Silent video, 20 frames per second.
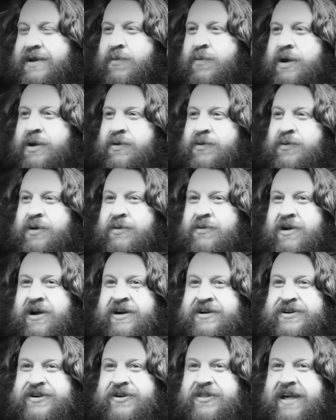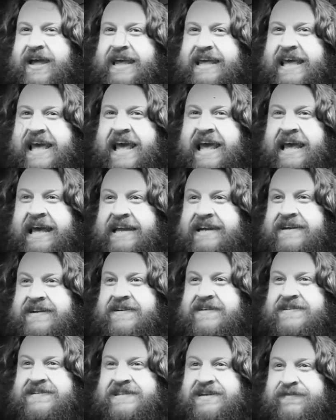We were under like
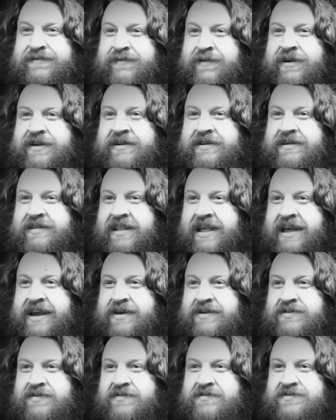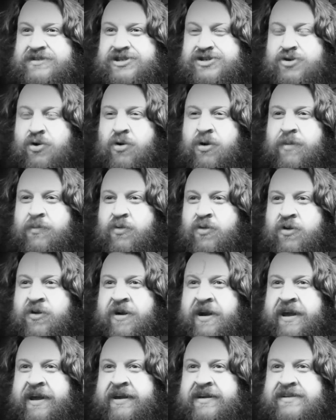8 different like storm
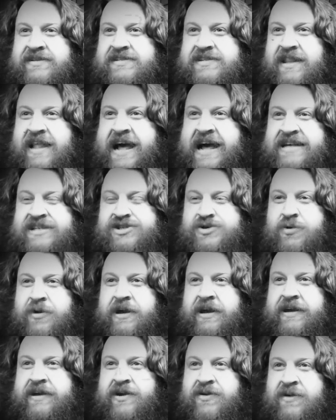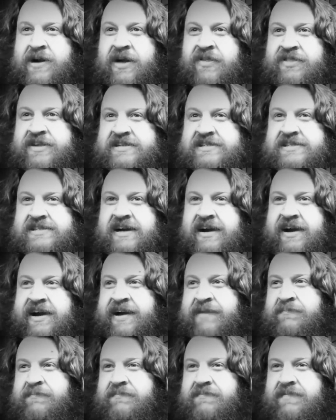warnings last week at around this
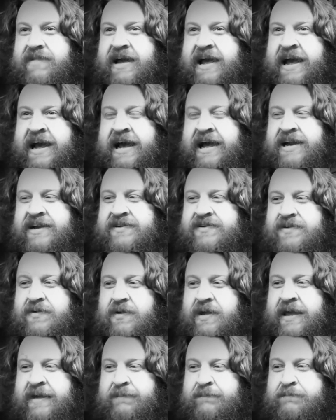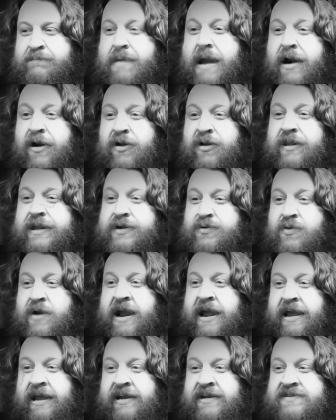time, and it barely
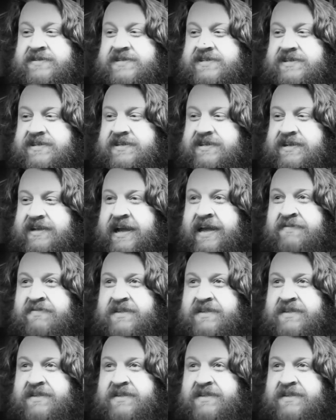rained And